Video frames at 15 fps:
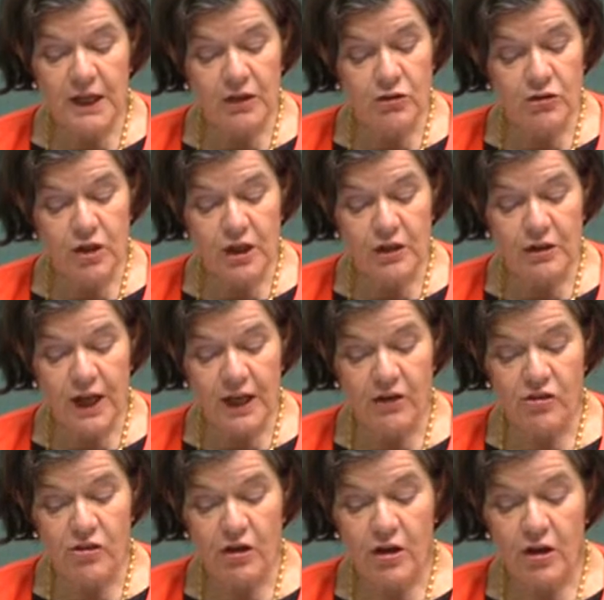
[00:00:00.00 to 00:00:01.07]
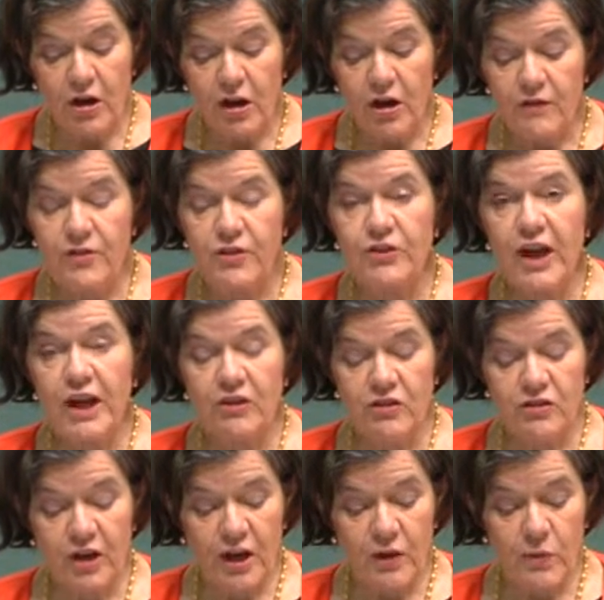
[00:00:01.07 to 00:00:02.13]
and unique nature of the
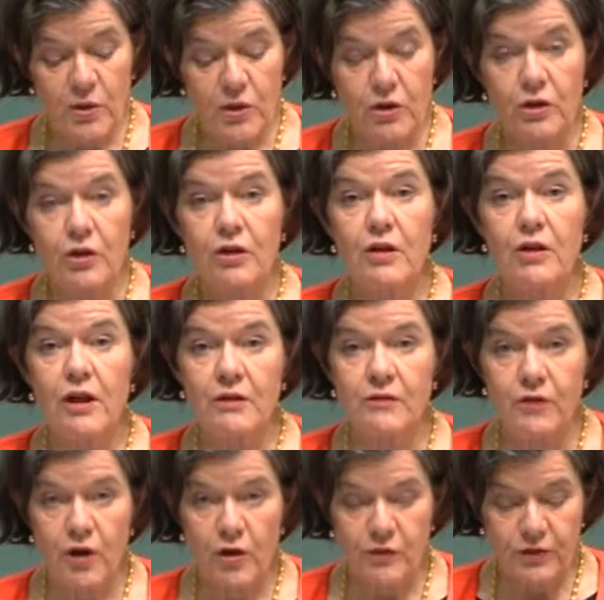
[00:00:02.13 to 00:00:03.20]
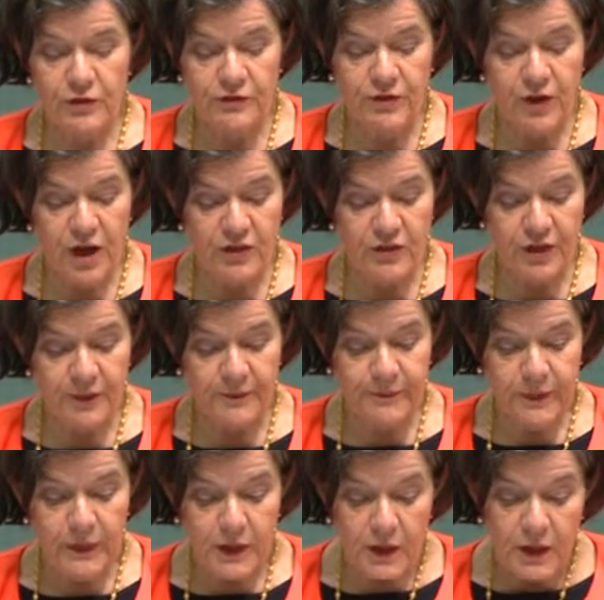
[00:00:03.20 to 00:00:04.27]
day-to-day work involved in fighting.
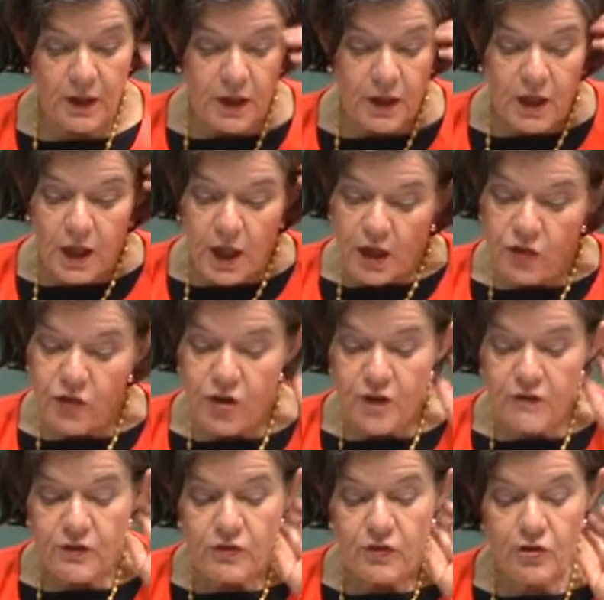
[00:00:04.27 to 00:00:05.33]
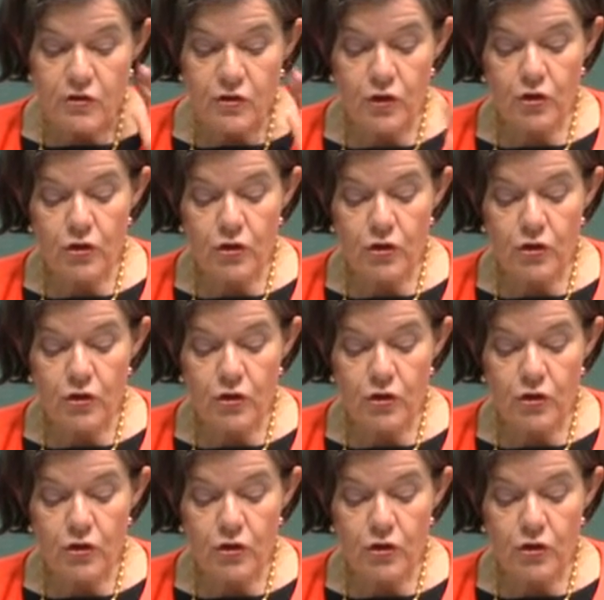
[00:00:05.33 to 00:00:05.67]
And service